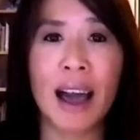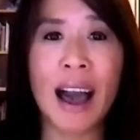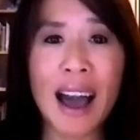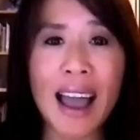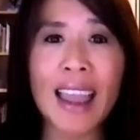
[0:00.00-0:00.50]

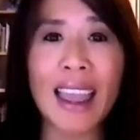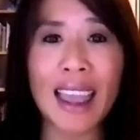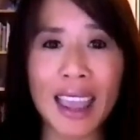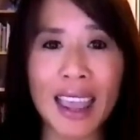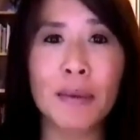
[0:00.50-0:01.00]
I
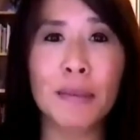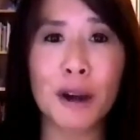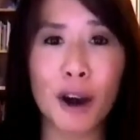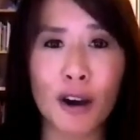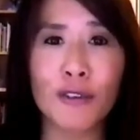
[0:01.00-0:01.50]
am
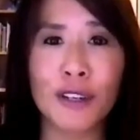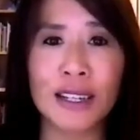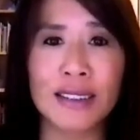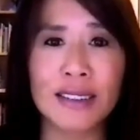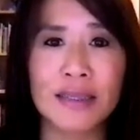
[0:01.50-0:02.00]

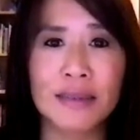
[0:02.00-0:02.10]
confident.